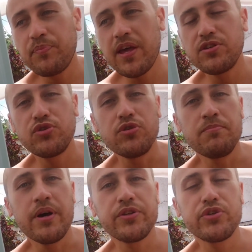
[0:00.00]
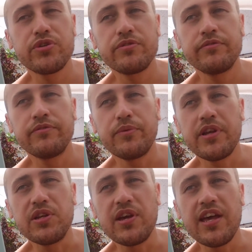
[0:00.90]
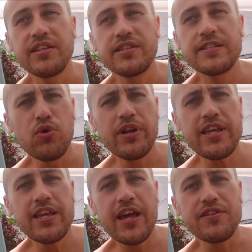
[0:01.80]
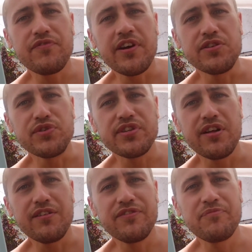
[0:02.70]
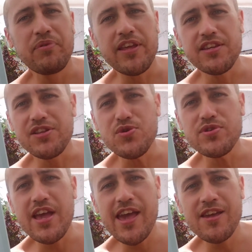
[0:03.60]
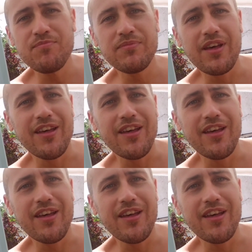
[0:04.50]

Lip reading: paid too much when you get lonely and you find yourself playing a new game,